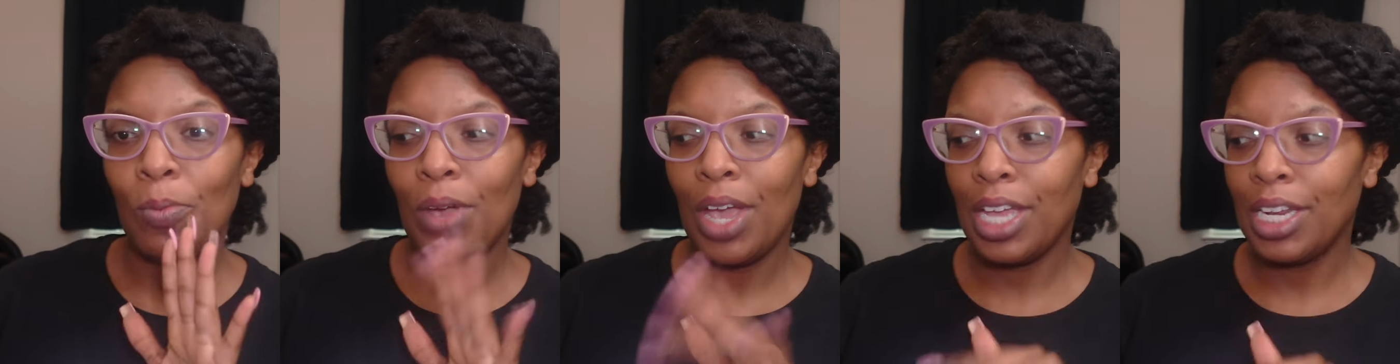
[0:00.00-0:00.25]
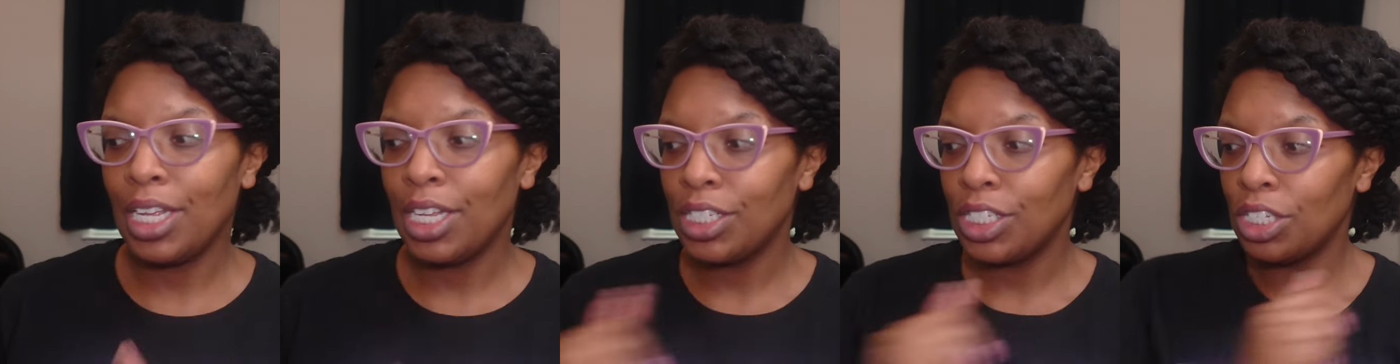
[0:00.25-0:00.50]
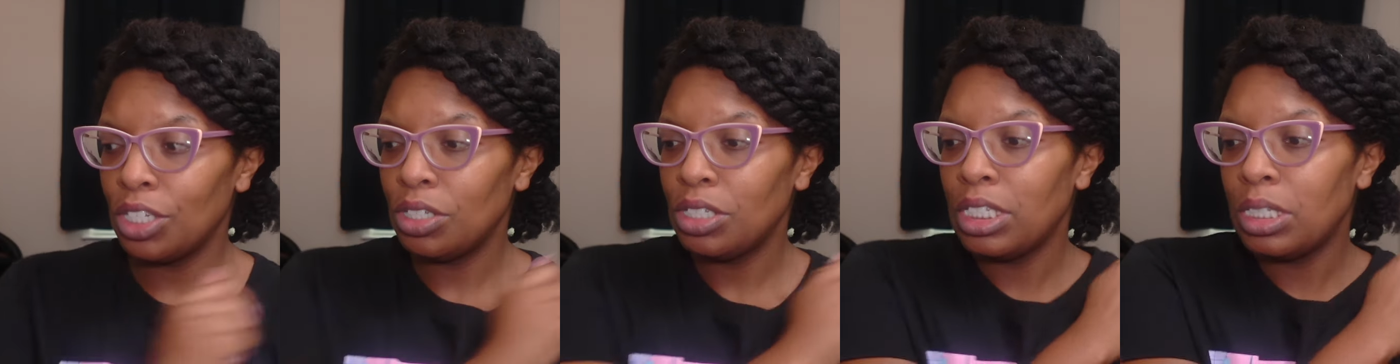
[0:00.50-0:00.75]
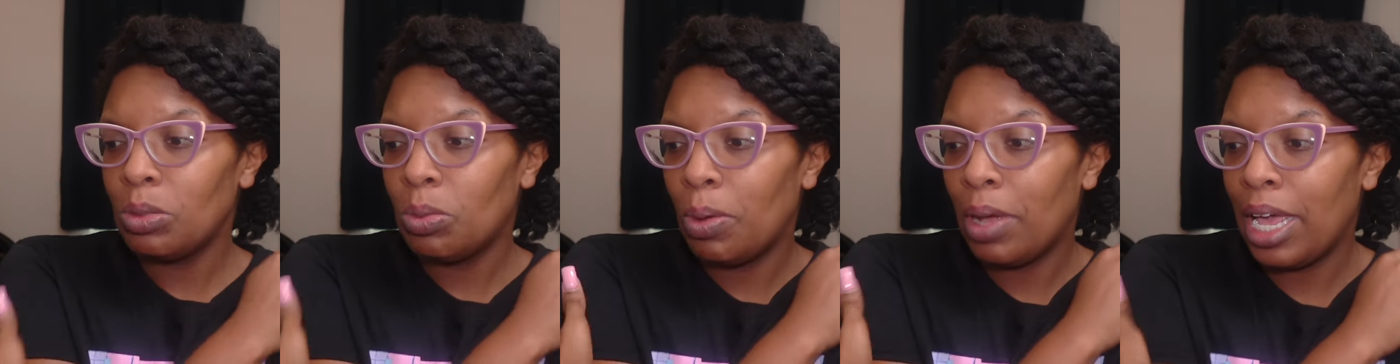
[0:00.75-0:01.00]
ready to
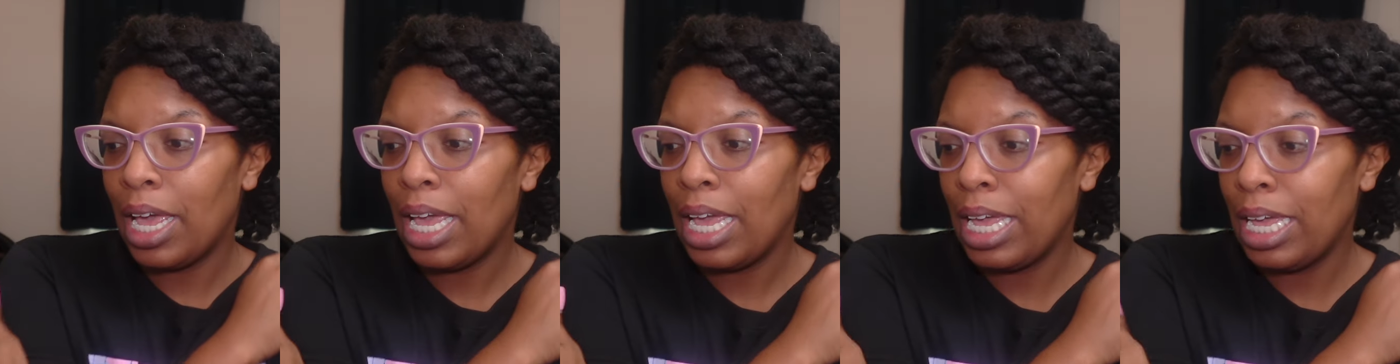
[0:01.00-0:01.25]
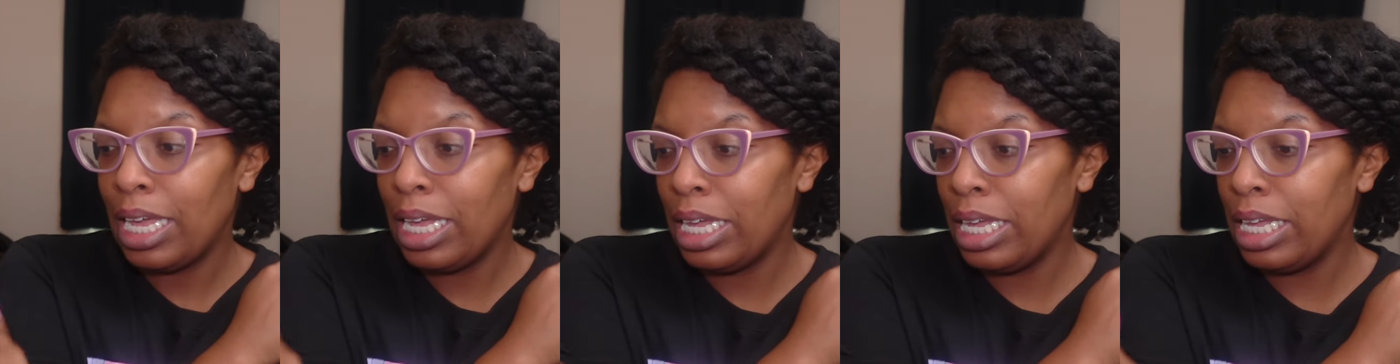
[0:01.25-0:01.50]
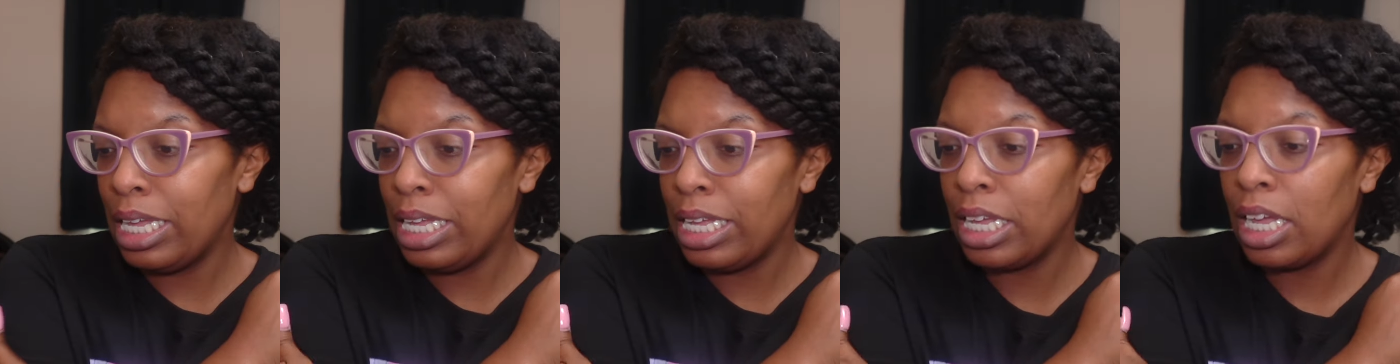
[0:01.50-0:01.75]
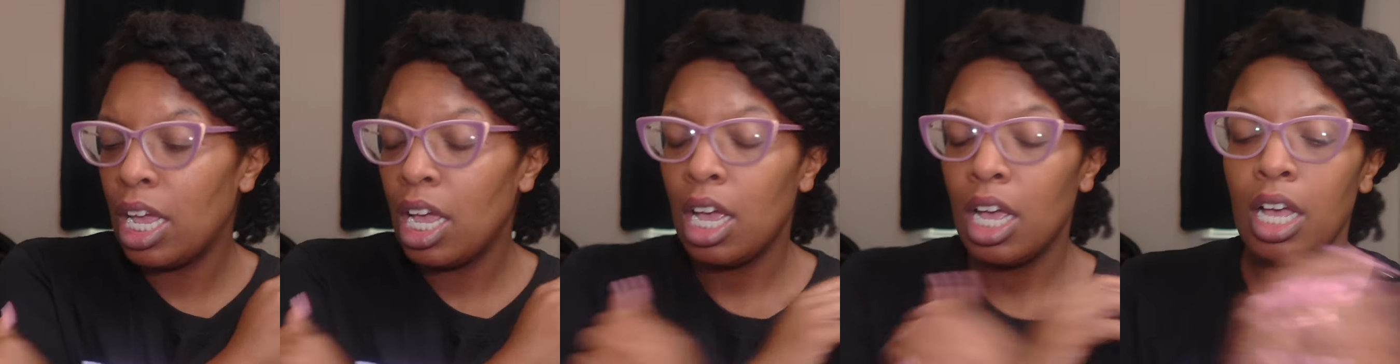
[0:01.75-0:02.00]
swing.
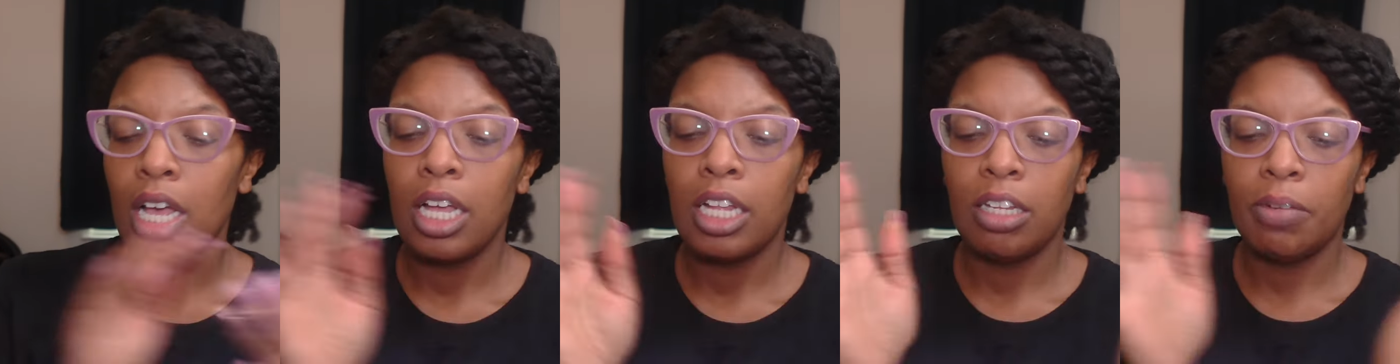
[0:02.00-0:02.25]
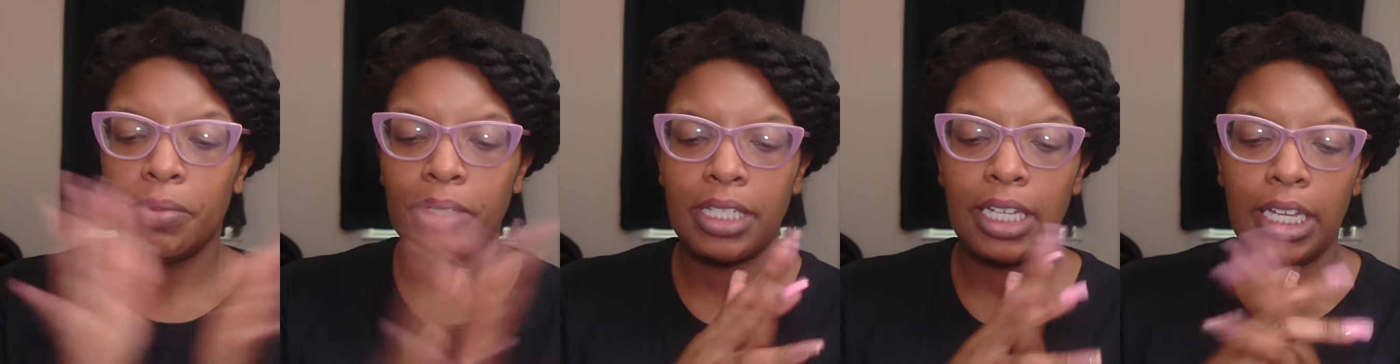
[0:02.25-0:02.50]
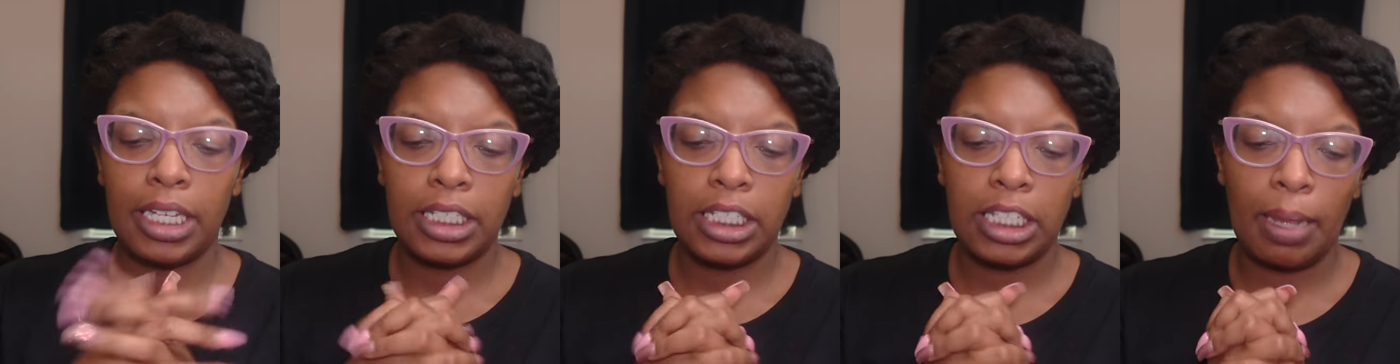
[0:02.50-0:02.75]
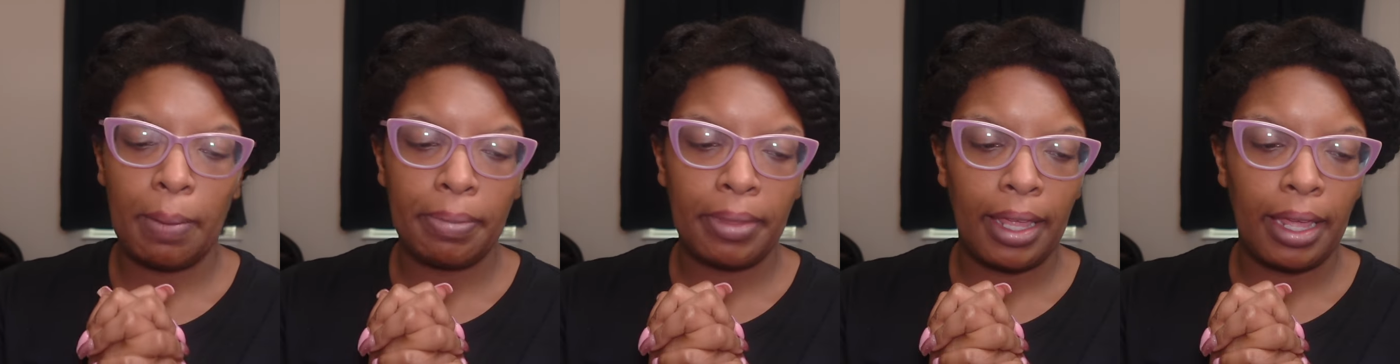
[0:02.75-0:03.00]
Let me tell you
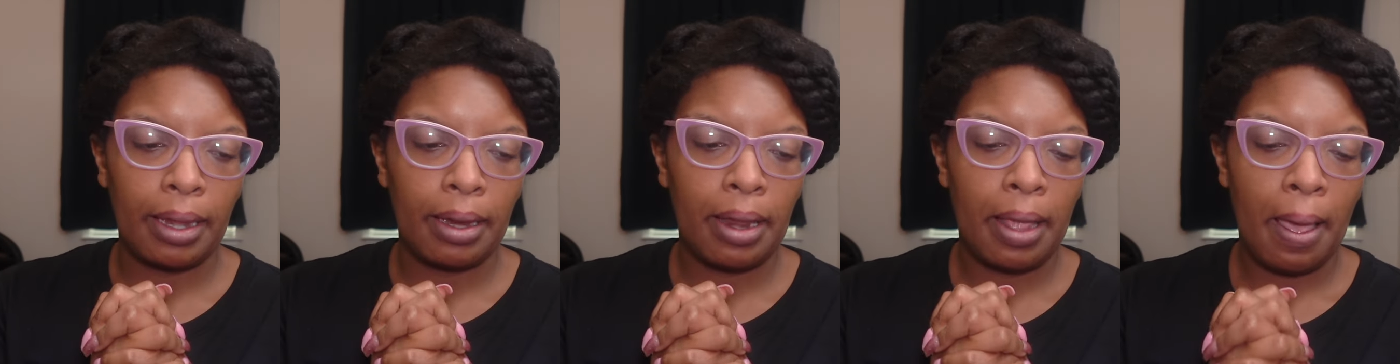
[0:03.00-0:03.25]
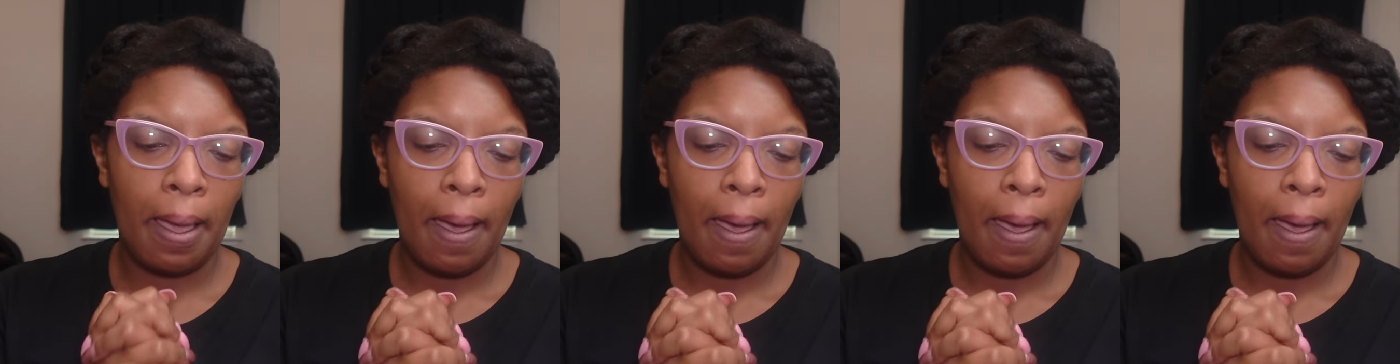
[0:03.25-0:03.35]
something.